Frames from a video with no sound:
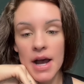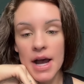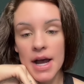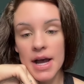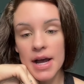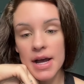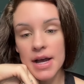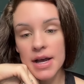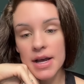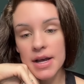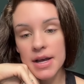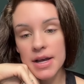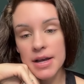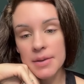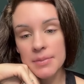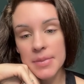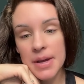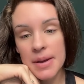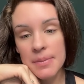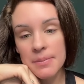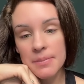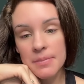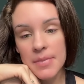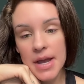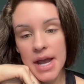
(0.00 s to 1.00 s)

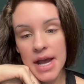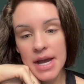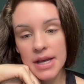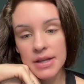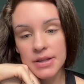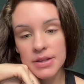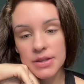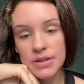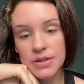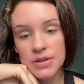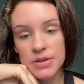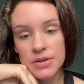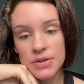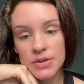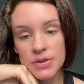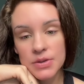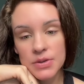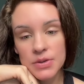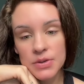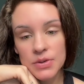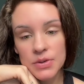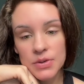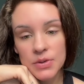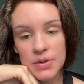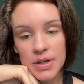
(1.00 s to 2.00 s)
Um,
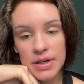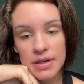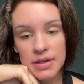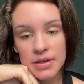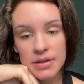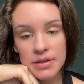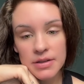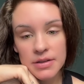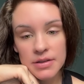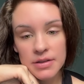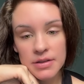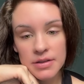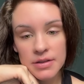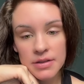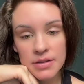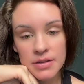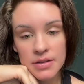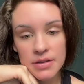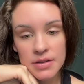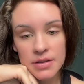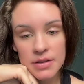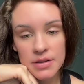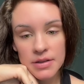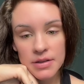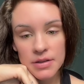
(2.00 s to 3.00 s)
Matthew
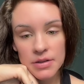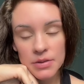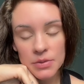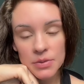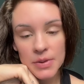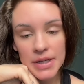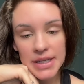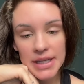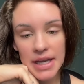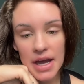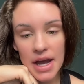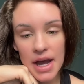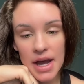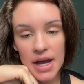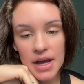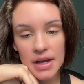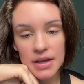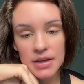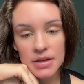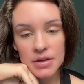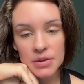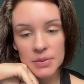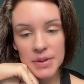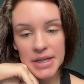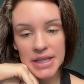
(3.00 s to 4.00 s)

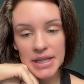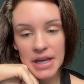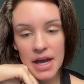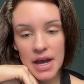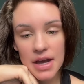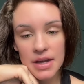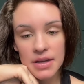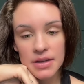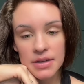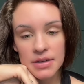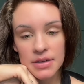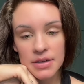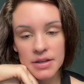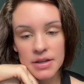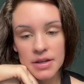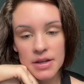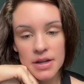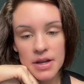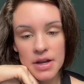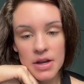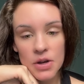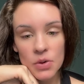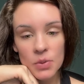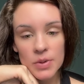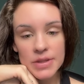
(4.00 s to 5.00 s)
Rika, Rika,
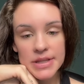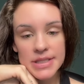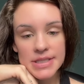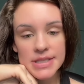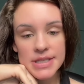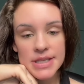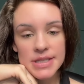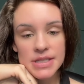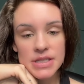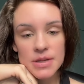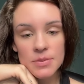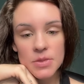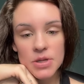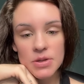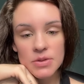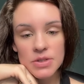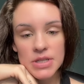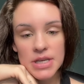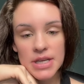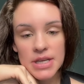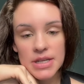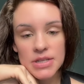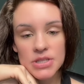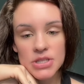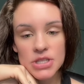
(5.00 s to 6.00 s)
with the system you
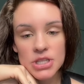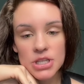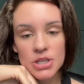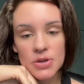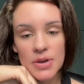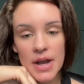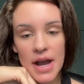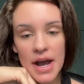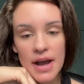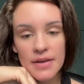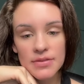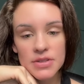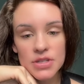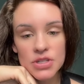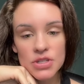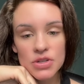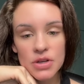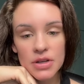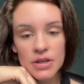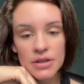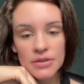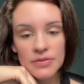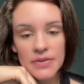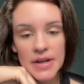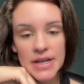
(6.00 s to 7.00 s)
teach, do you have to
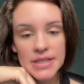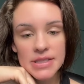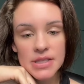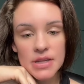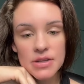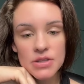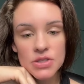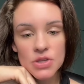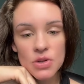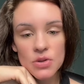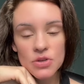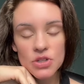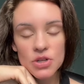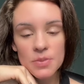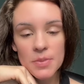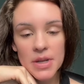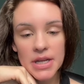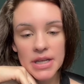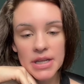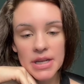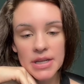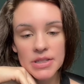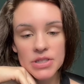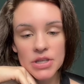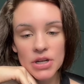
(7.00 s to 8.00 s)
show your face on social
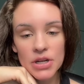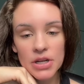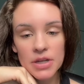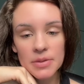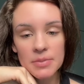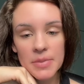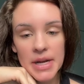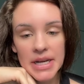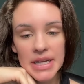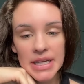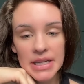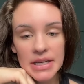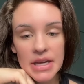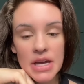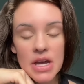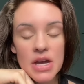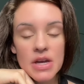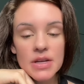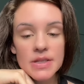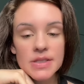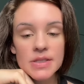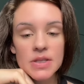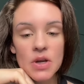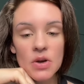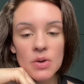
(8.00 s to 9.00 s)
media to earn money?
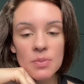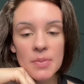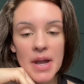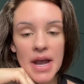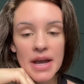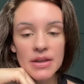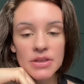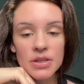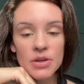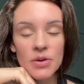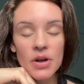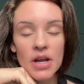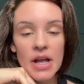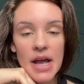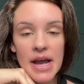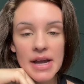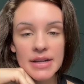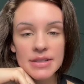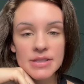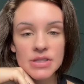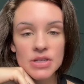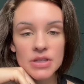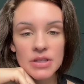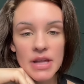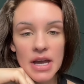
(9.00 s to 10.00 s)
So, Matthew, I'll
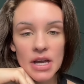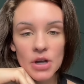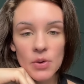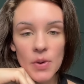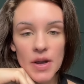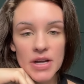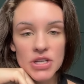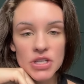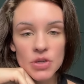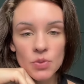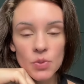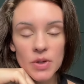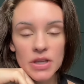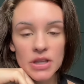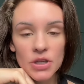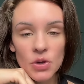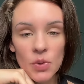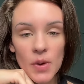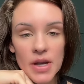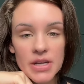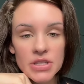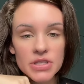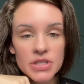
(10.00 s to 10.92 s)
answer that question with a